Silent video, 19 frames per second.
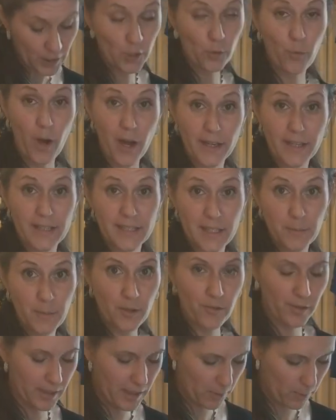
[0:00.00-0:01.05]
You want it to be
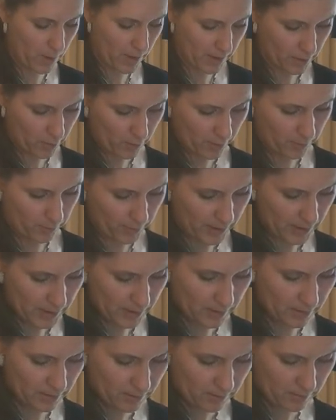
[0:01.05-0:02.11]
really well
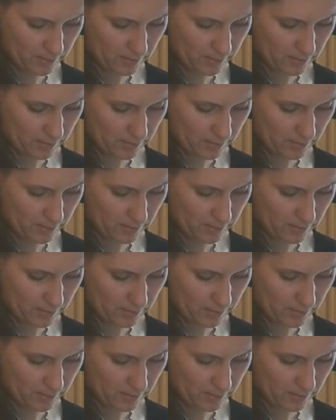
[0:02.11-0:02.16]
incorporated.